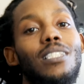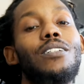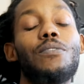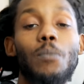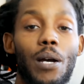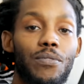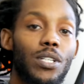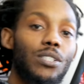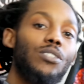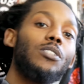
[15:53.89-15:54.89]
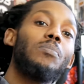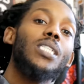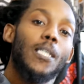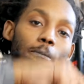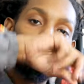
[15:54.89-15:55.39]
up for my mob,
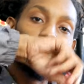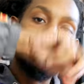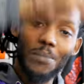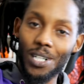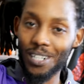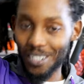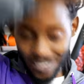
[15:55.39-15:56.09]
mob, mob,